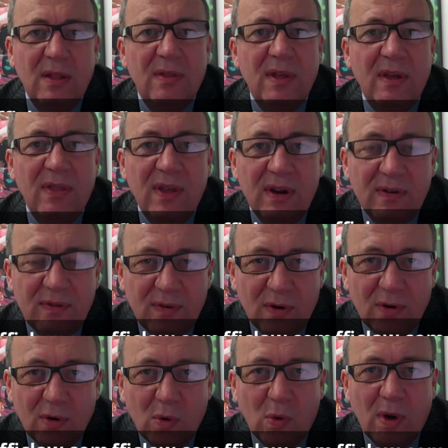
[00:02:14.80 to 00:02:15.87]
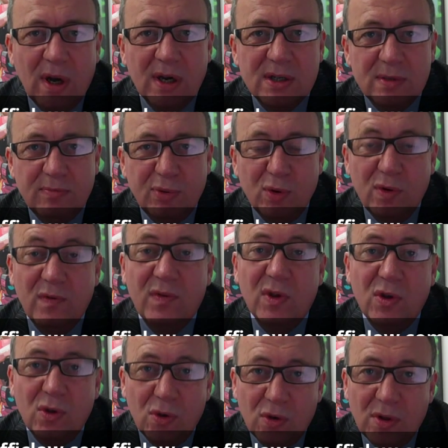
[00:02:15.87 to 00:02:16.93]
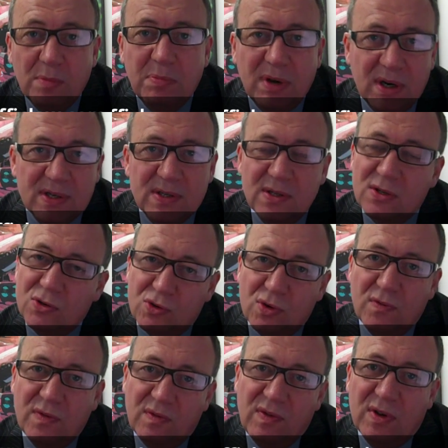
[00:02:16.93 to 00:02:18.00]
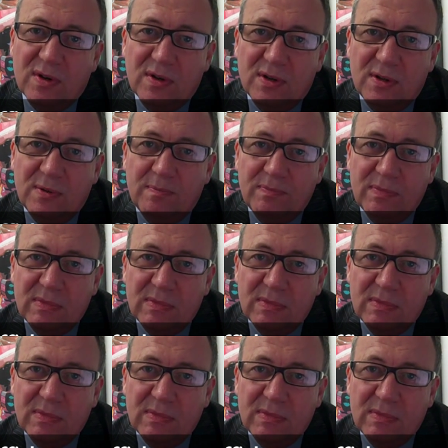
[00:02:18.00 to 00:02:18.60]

They therefore require to prove that you're the person that drove the vehicle.